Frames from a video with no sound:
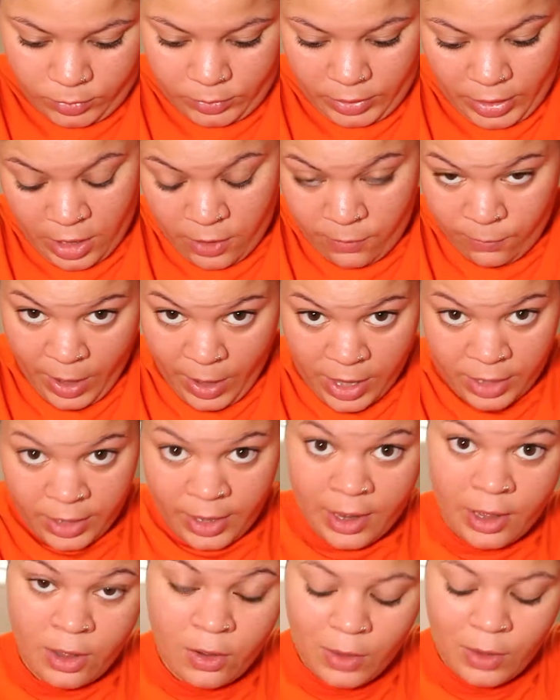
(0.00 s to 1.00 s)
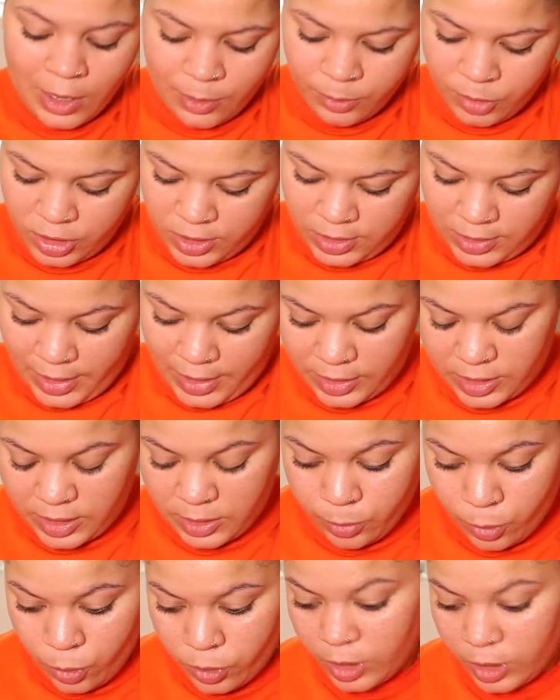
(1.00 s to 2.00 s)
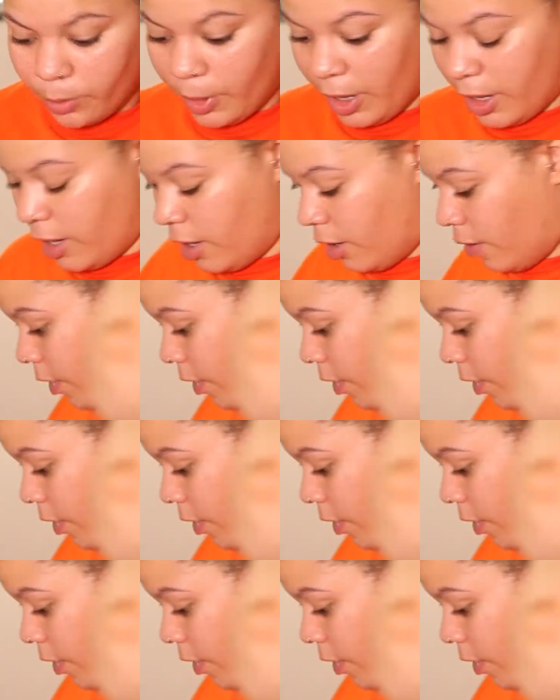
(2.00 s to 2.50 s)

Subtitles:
And right now, I'm just like smoothing my hair